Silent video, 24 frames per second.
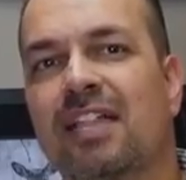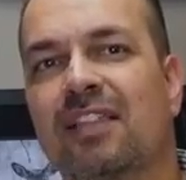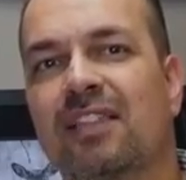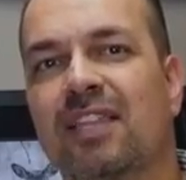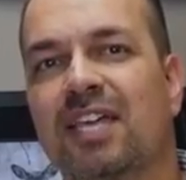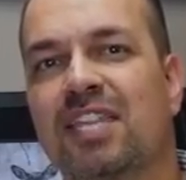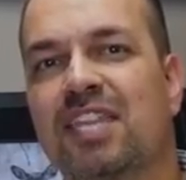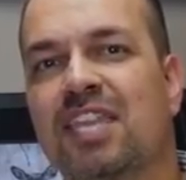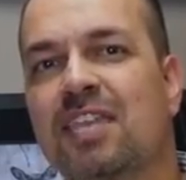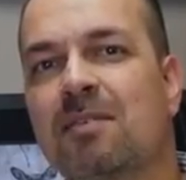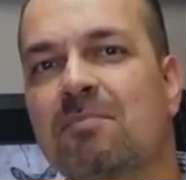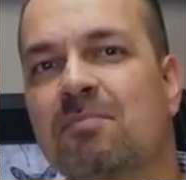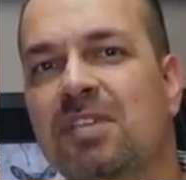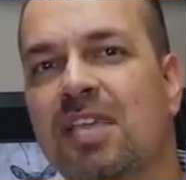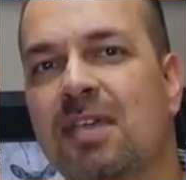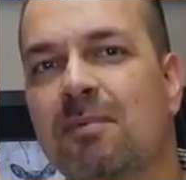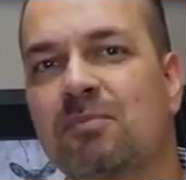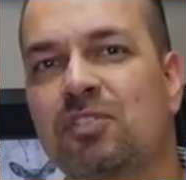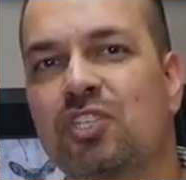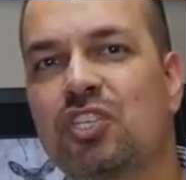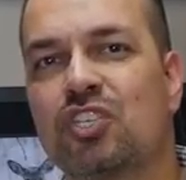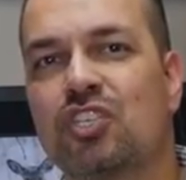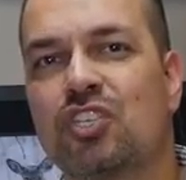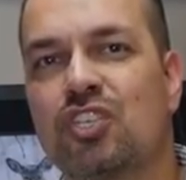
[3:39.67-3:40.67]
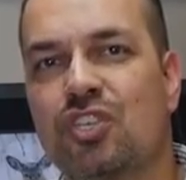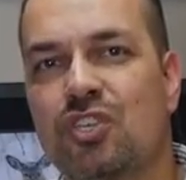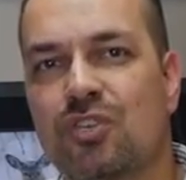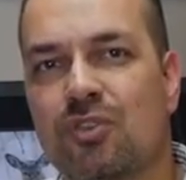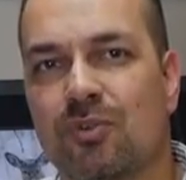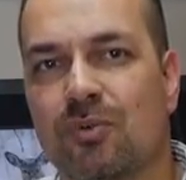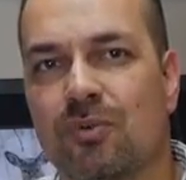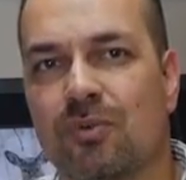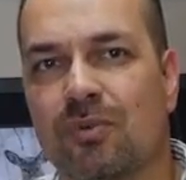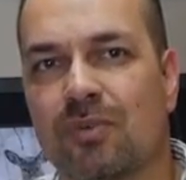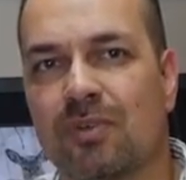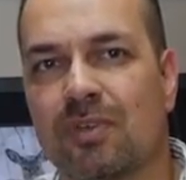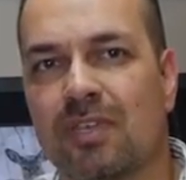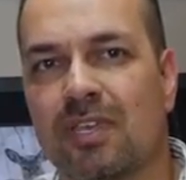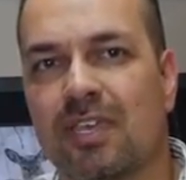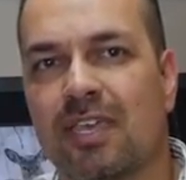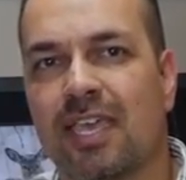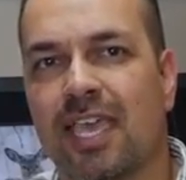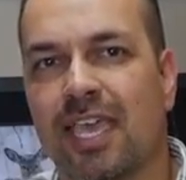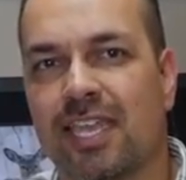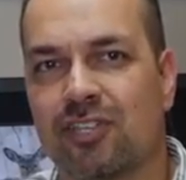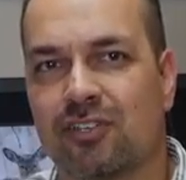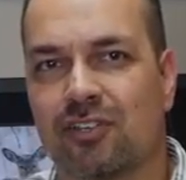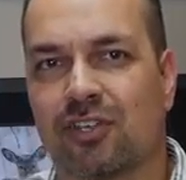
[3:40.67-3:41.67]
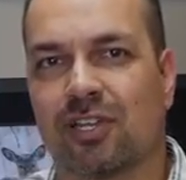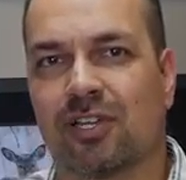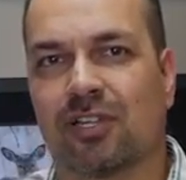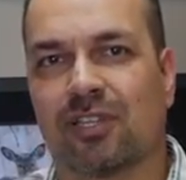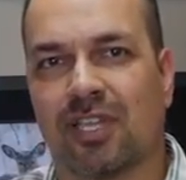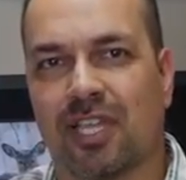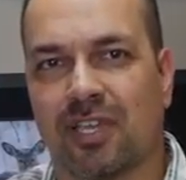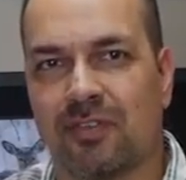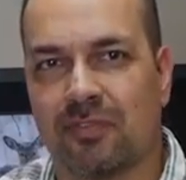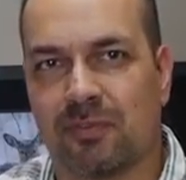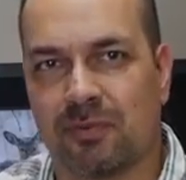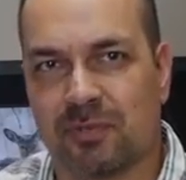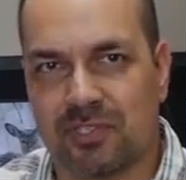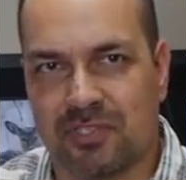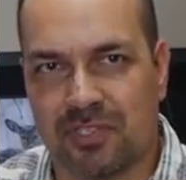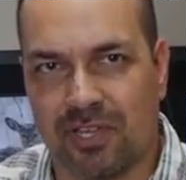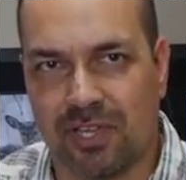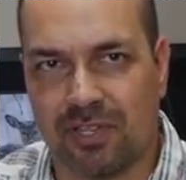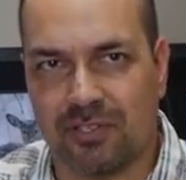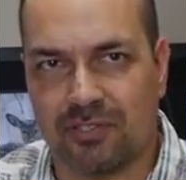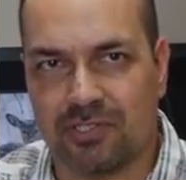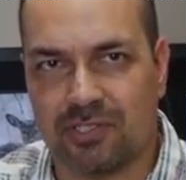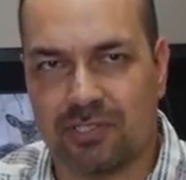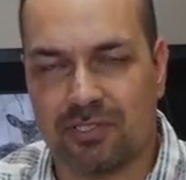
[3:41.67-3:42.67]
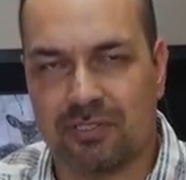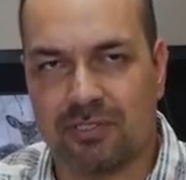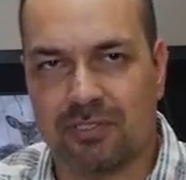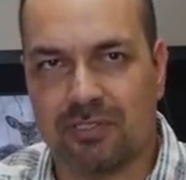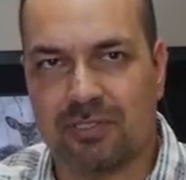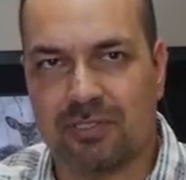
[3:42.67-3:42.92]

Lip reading: Let him come to you, and you're going to love the results.